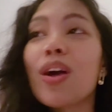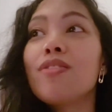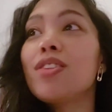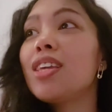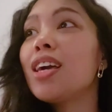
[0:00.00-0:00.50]

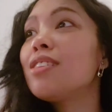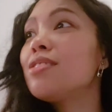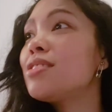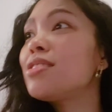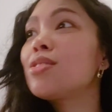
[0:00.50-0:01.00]
So everything
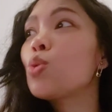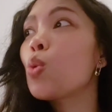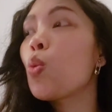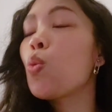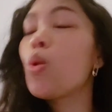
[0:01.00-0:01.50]
else
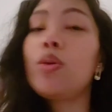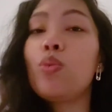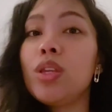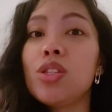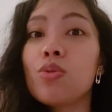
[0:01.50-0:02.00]
is
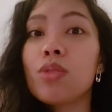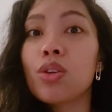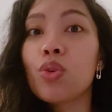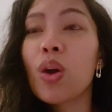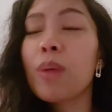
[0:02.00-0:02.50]
what we do in the